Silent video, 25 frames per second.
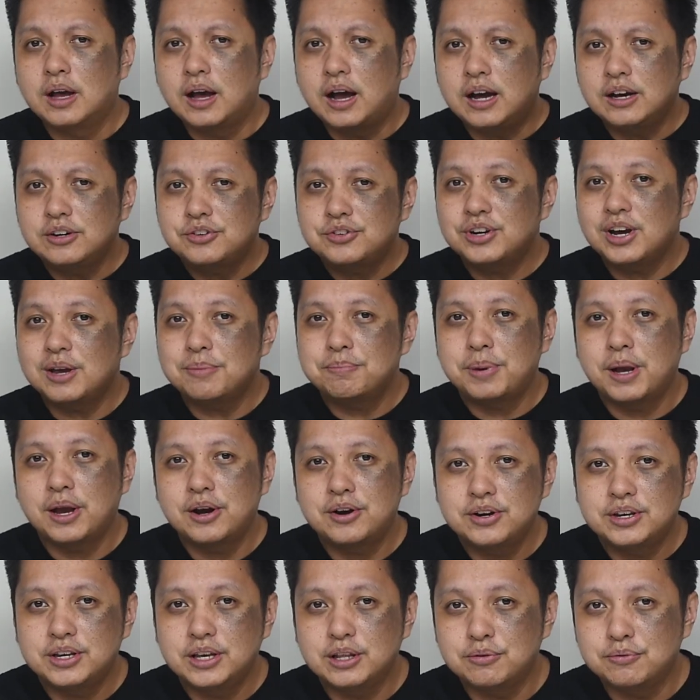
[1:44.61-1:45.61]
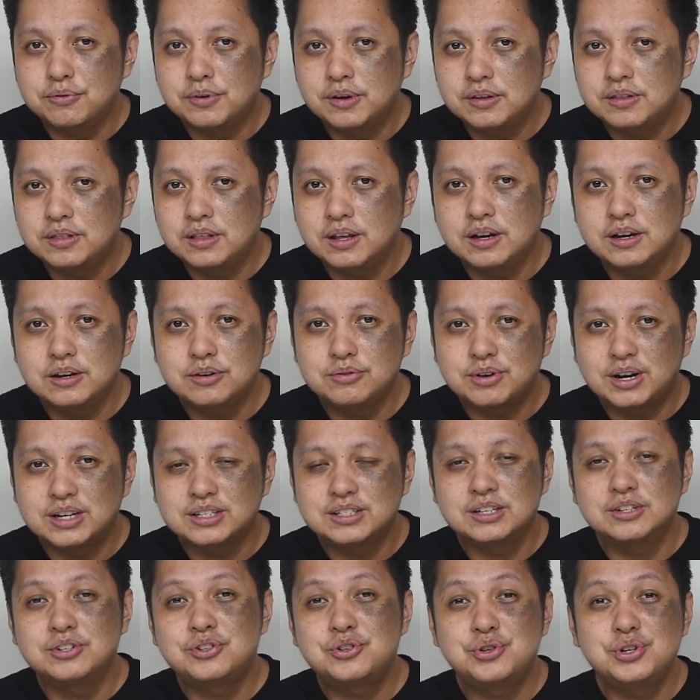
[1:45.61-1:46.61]
I tried pairing it with a
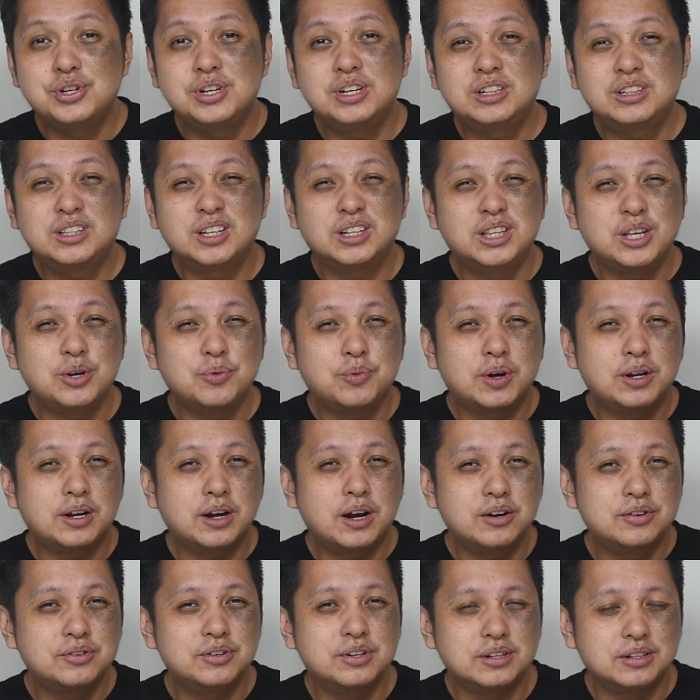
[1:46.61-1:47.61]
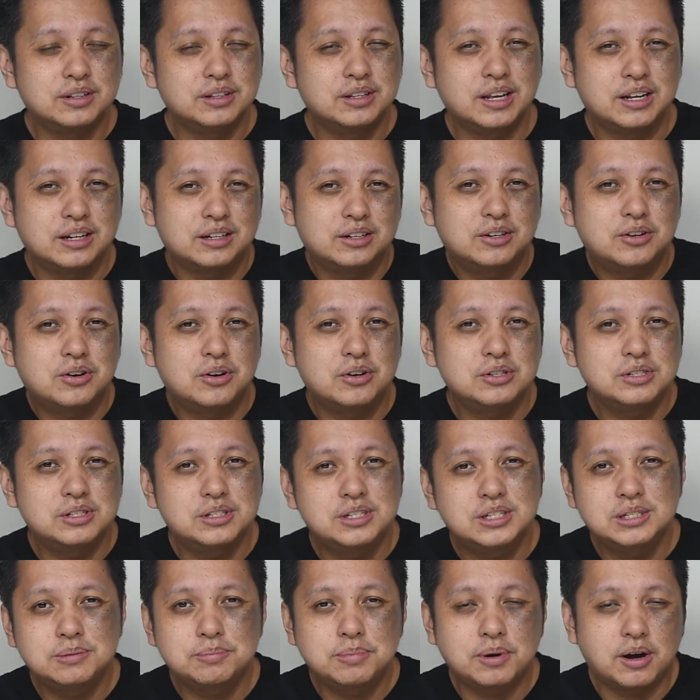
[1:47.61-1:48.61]
Ryzen 3 3100 that costs
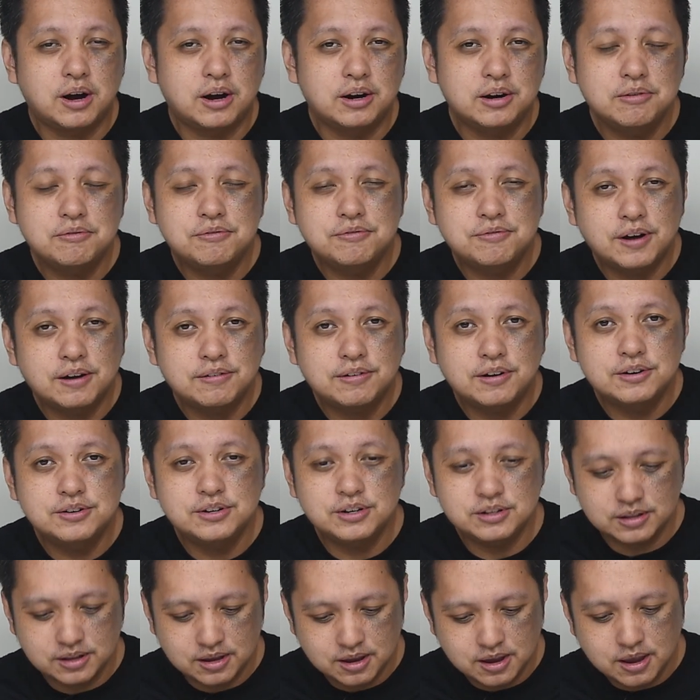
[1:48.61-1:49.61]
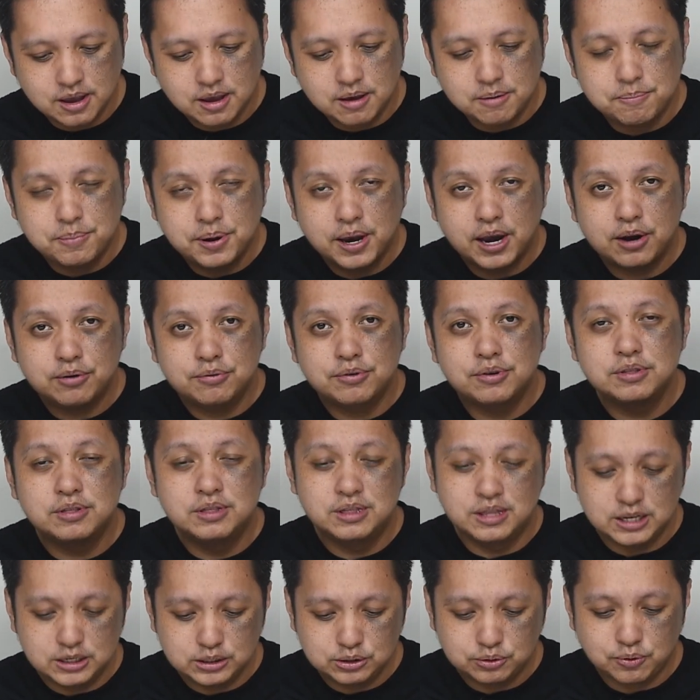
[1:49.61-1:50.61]
just about RM 500 paired with
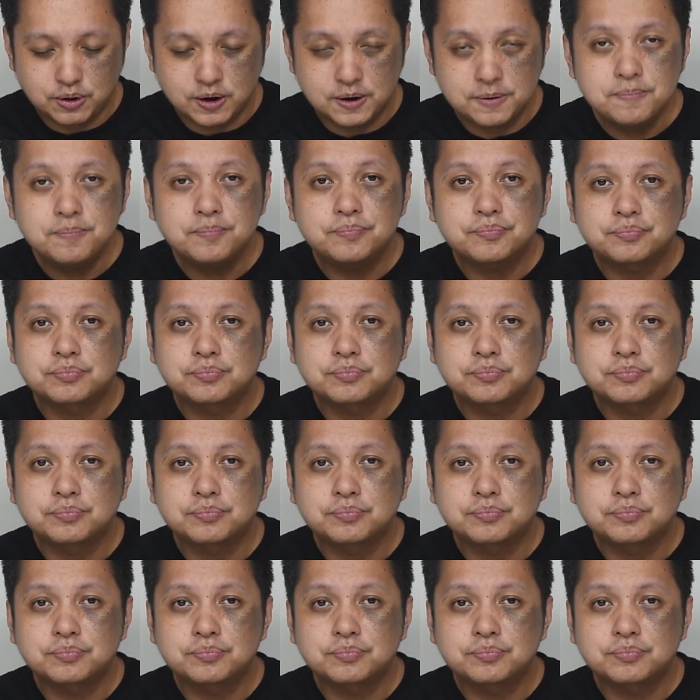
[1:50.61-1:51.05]
this one,